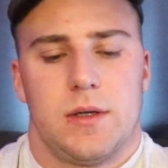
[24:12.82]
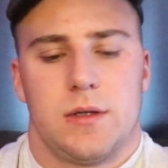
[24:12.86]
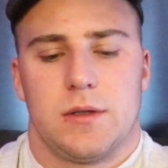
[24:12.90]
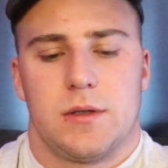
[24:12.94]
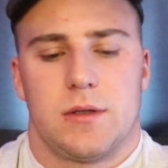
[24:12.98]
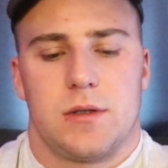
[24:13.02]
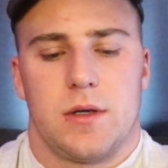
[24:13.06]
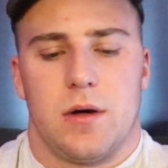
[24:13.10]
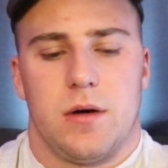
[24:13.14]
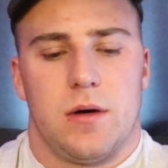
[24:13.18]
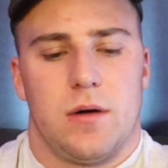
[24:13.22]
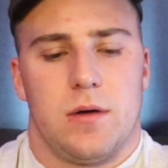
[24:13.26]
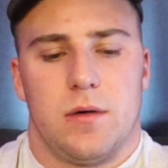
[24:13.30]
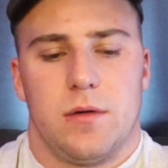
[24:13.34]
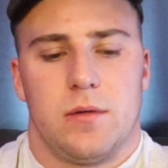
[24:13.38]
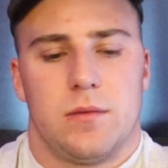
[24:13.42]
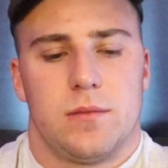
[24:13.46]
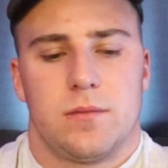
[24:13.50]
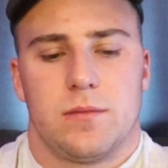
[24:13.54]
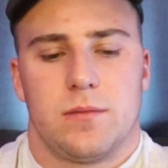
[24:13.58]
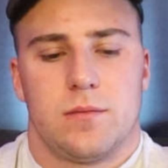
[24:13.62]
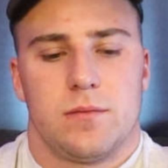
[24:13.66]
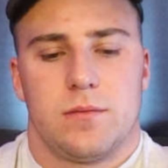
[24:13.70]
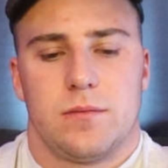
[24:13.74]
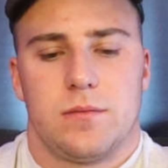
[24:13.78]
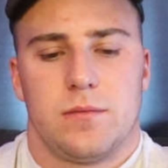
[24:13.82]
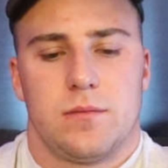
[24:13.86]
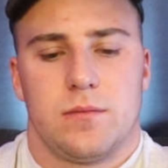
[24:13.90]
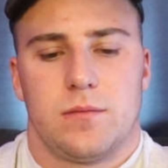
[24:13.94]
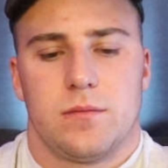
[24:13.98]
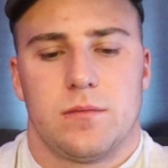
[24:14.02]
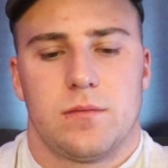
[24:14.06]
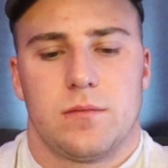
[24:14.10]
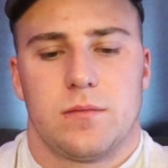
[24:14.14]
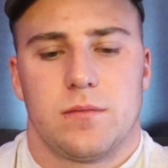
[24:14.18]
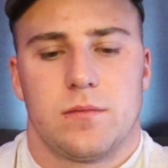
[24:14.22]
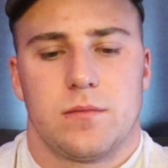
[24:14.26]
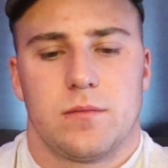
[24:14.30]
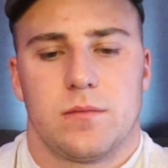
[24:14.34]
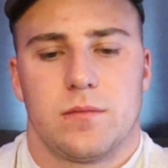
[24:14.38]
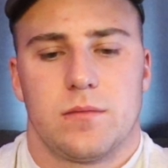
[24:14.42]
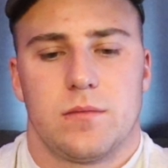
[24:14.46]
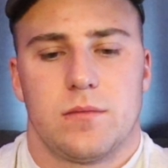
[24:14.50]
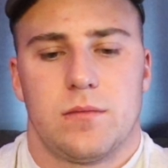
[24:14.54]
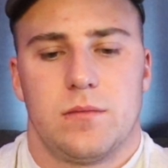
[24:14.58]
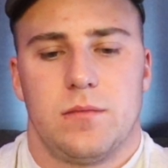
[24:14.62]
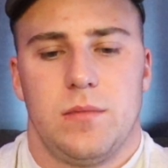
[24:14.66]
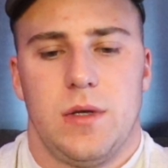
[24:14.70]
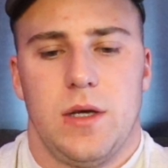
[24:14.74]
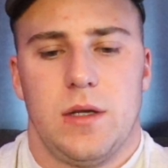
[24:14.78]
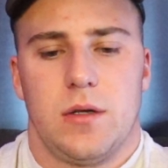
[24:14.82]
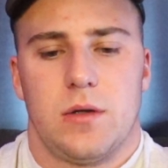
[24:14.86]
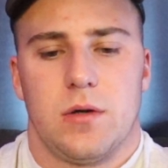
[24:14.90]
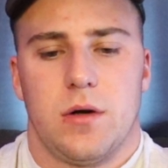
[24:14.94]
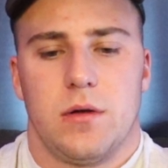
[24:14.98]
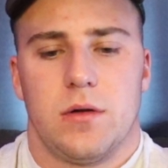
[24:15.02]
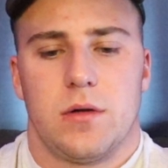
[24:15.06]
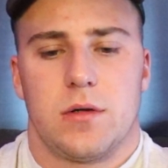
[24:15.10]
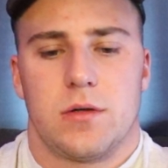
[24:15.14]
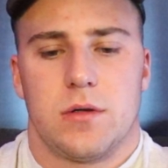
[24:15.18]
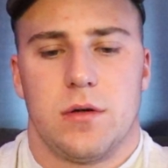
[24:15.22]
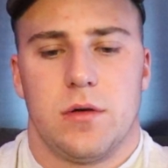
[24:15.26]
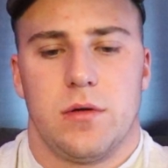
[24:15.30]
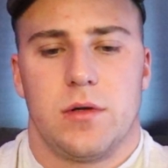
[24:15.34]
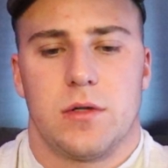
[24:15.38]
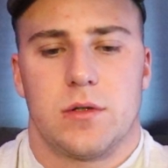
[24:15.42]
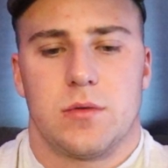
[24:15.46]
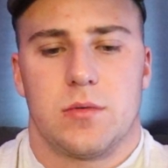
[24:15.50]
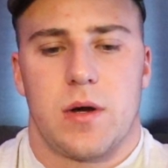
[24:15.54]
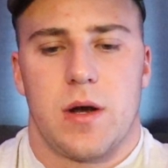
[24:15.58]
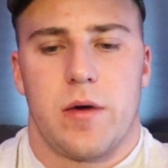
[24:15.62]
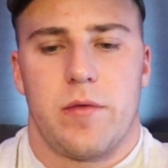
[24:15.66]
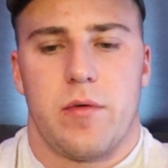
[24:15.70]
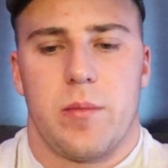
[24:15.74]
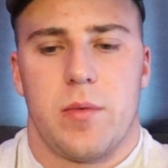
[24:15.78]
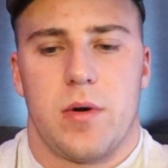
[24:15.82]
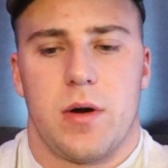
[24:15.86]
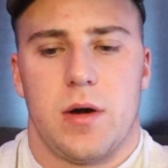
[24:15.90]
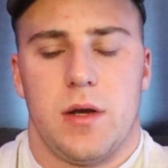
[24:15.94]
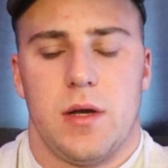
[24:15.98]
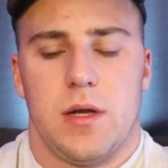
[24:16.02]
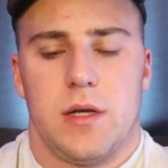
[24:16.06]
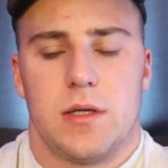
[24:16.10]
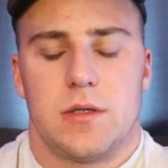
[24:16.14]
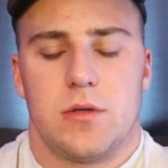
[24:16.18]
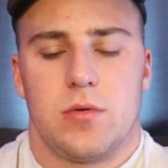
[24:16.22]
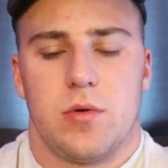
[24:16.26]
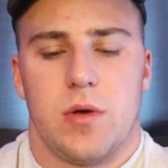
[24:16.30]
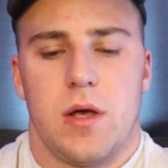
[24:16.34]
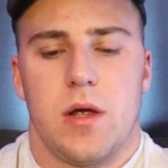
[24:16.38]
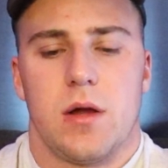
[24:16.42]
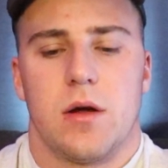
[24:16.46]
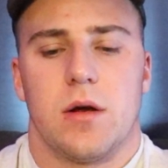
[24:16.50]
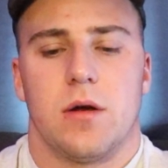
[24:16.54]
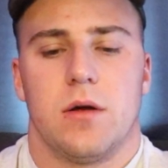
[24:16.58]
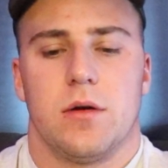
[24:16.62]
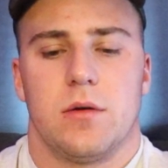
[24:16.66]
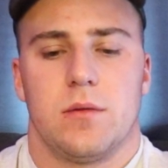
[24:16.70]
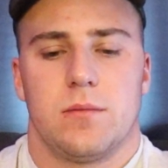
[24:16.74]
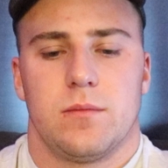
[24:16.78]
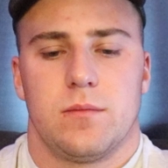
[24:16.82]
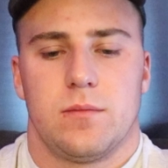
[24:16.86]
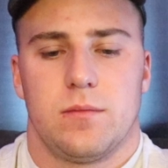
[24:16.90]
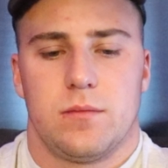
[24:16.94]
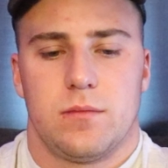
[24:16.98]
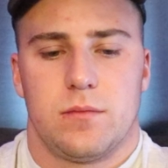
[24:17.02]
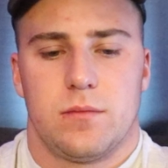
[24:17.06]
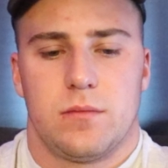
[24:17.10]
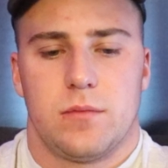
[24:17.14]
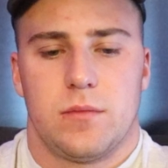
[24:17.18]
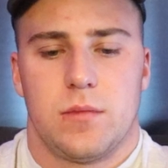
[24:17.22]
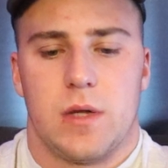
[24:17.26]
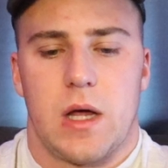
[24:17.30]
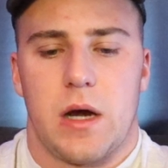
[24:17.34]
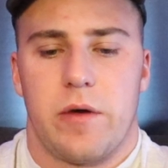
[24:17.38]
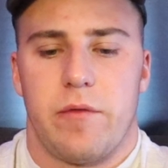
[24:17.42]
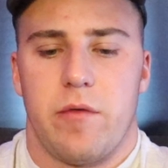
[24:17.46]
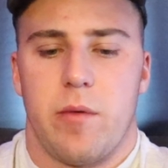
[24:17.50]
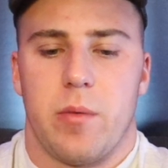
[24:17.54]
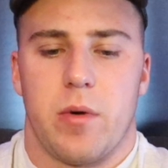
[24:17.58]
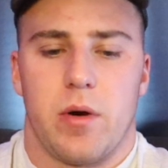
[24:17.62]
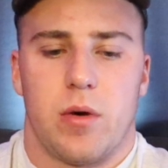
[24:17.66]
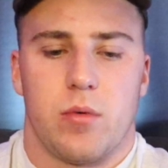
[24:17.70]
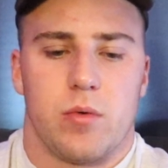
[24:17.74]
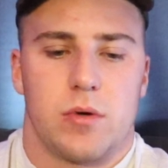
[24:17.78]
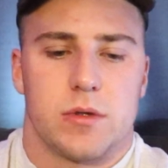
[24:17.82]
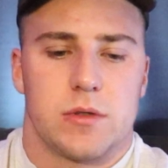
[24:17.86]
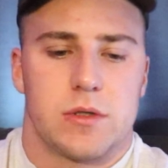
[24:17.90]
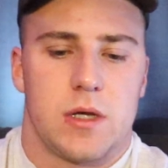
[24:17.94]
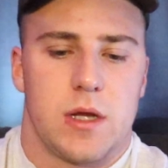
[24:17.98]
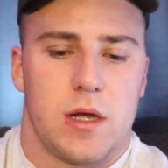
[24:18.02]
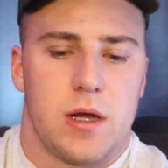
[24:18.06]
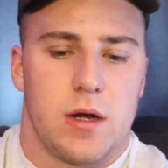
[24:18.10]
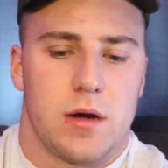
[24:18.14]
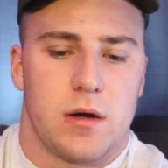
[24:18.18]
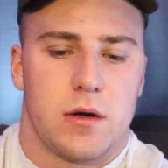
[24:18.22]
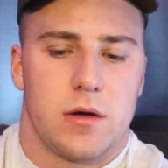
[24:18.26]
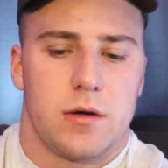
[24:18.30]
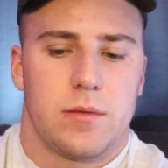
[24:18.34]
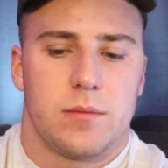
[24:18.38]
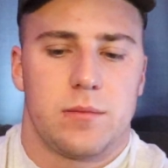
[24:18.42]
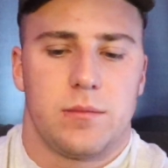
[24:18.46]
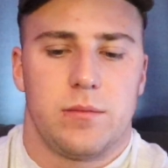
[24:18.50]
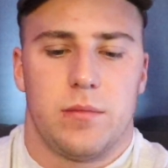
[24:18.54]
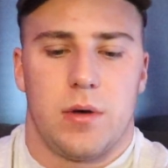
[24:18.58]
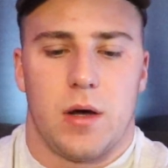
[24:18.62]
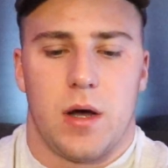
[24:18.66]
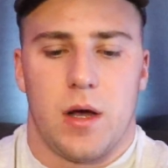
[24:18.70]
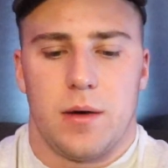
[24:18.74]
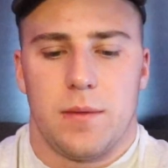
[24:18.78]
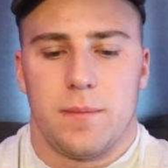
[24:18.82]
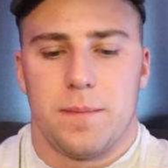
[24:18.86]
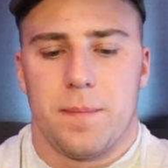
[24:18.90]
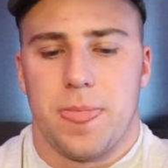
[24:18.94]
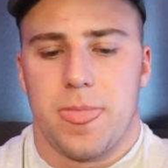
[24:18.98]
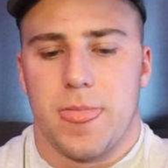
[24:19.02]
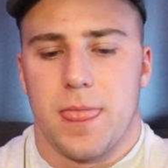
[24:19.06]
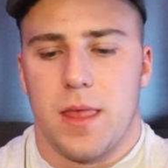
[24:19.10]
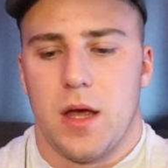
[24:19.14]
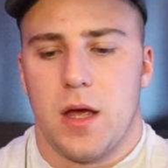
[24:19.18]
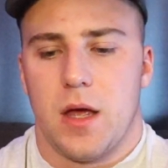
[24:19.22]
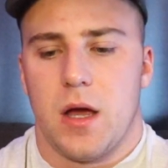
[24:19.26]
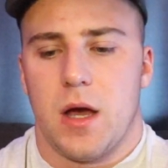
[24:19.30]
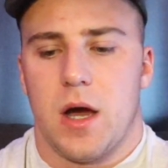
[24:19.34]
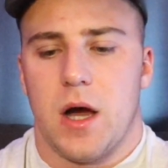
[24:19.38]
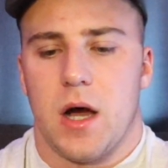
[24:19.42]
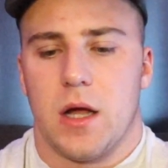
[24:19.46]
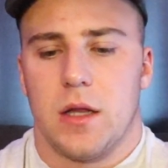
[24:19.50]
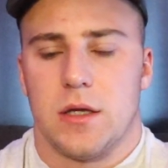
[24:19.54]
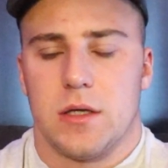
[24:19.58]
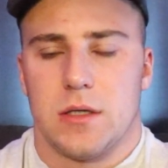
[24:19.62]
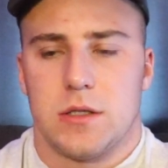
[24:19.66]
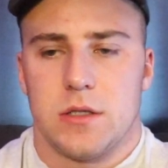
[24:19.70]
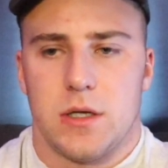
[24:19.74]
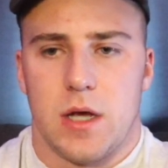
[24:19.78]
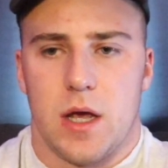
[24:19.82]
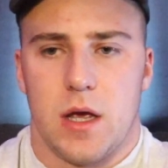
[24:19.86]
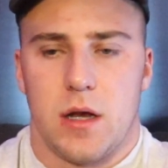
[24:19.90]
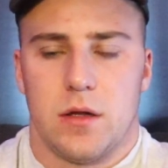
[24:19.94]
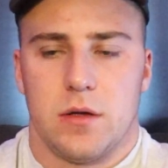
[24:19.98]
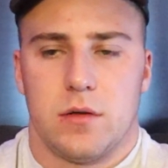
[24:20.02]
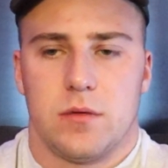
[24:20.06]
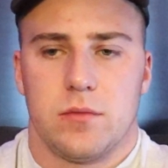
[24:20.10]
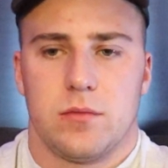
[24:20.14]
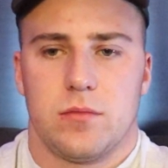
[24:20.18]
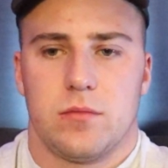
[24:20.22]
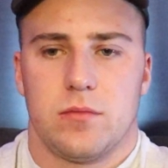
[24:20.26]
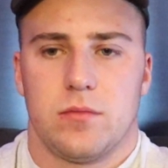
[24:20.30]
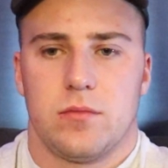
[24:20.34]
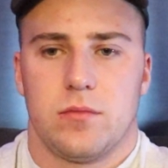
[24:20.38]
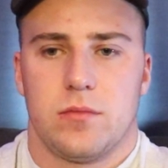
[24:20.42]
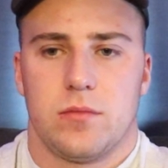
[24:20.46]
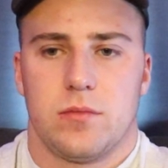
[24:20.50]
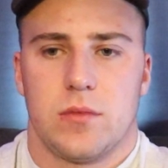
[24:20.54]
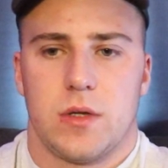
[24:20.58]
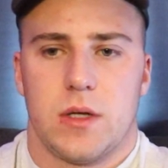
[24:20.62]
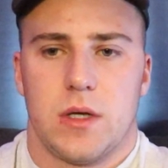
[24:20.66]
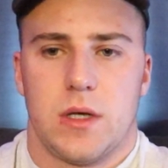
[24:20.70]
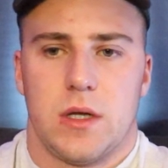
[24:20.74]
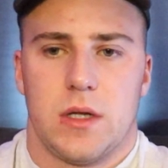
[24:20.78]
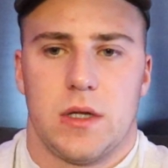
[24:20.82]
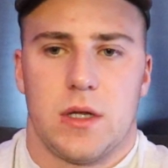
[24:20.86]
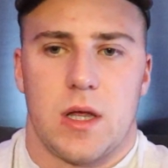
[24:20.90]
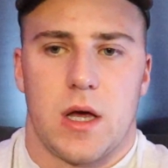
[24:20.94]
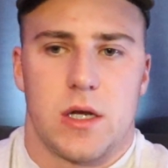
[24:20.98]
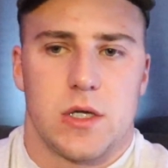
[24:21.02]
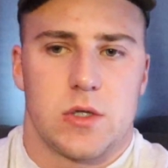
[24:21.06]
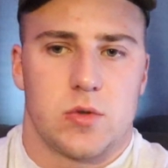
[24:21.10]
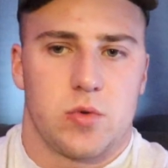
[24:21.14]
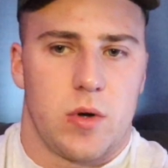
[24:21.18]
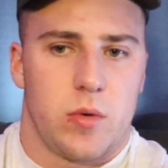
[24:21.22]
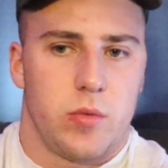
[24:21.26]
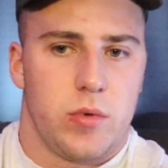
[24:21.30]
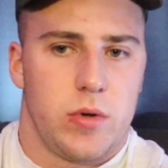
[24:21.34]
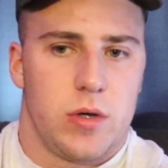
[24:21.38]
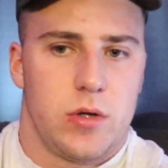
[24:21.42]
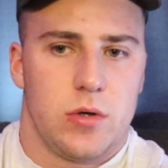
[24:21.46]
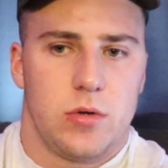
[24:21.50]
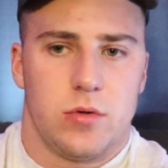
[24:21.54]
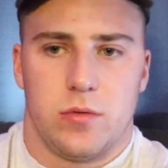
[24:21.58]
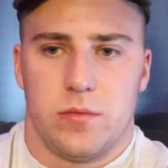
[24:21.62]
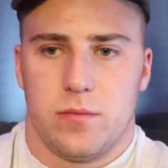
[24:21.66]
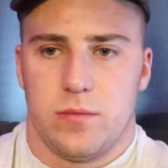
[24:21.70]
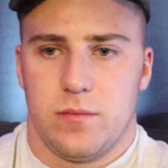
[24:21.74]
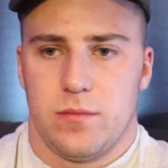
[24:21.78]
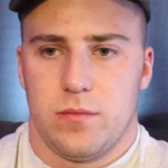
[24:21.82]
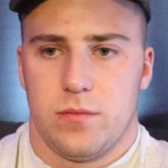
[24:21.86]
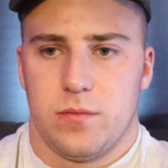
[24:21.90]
So, being told the truth is what everybody needs to hear. Not everybody wants to hear it, but on this channel, that is what we do.